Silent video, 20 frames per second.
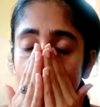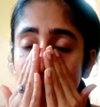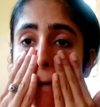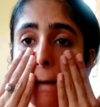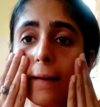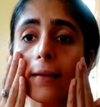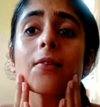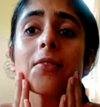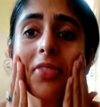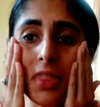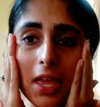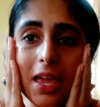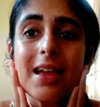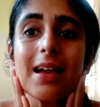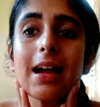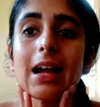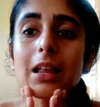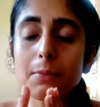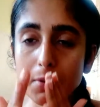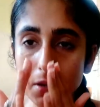I don't
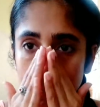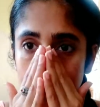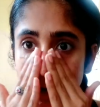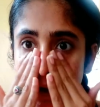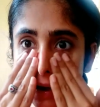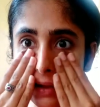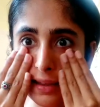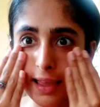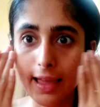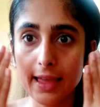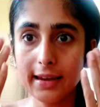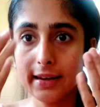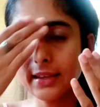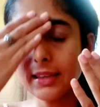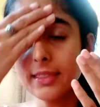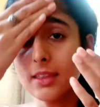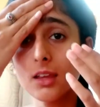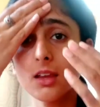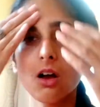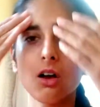think I'll be applying
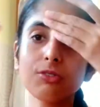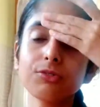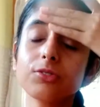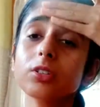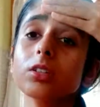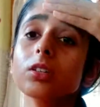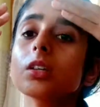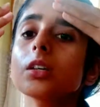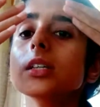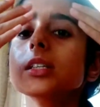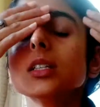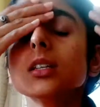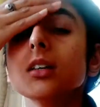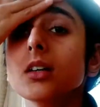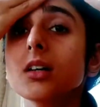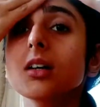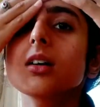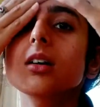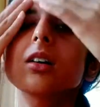anything after this